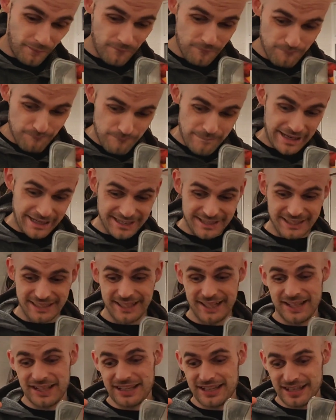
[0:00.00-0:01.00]
meat
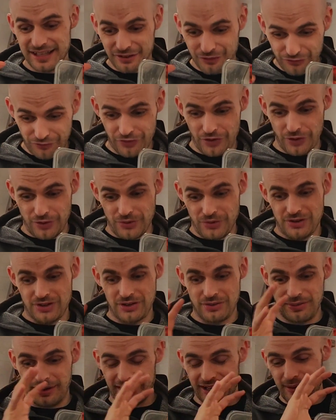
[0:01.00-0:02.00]
food,
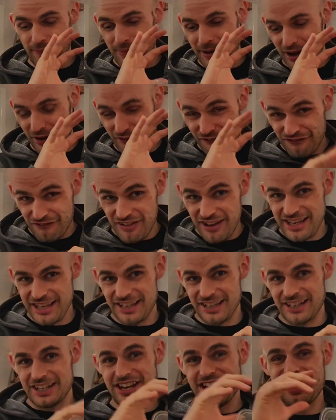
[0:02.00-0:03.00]
when I compare a
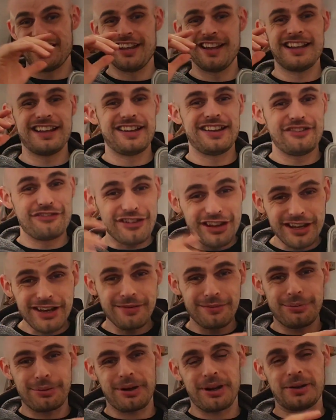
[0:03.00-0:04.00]
vegan
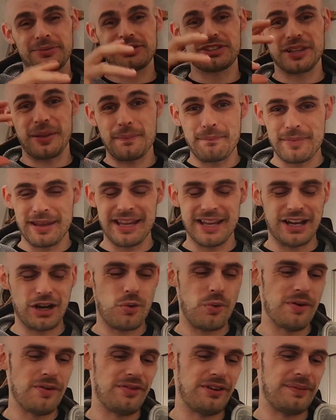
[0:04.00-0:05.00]
product to the meat
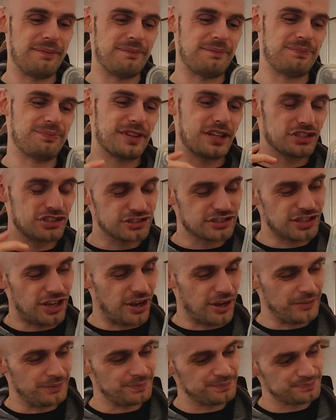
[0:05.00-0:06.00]
equivalent.
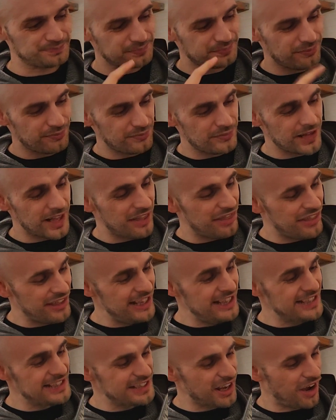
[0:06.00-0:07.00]
So
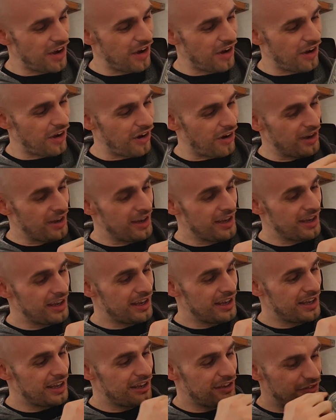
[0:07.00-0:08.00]
these are
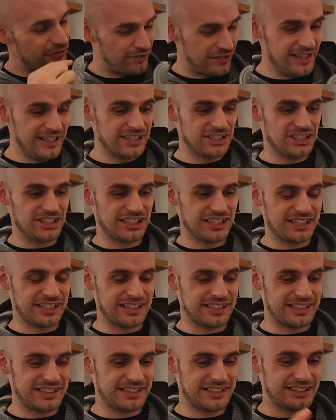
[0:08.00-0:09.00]
vegan
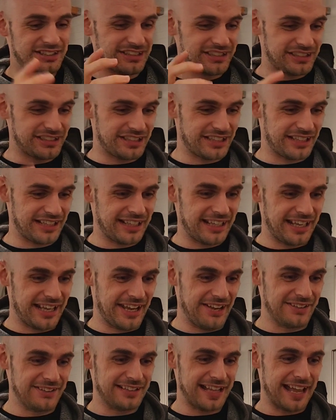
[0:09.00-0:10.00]
chicken
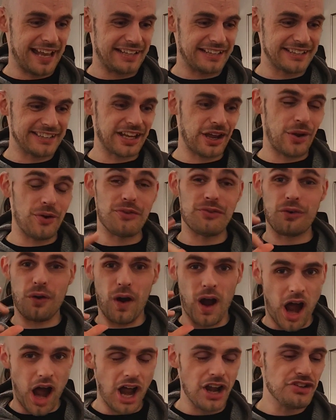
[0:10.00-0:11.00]
Kievs, and so for
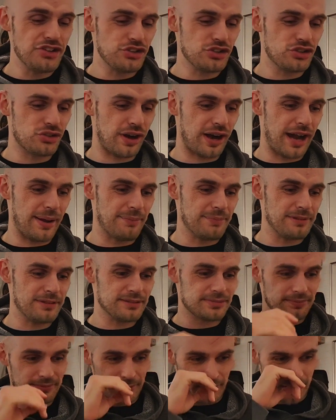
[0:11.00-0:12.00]
100 grams,